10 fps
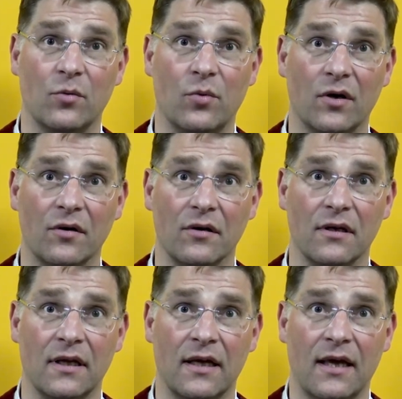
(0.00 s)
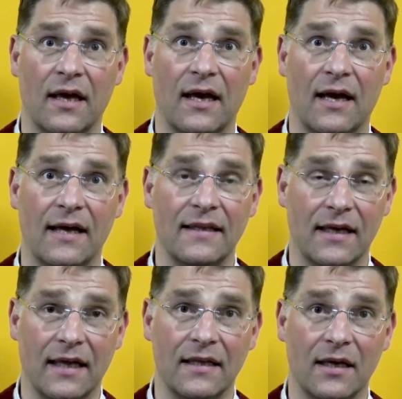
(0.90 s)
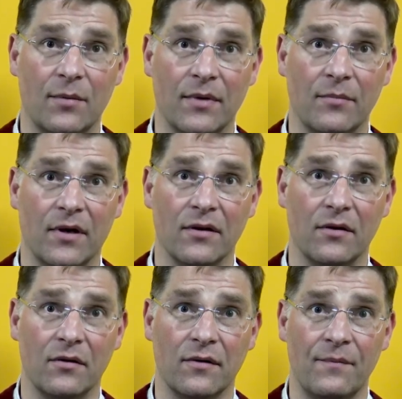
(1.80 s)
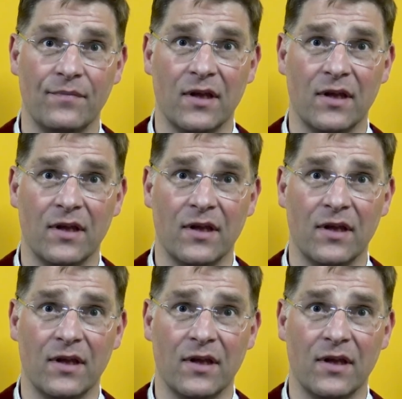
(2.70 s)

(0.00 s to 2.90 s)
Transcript: worsen in the coming months.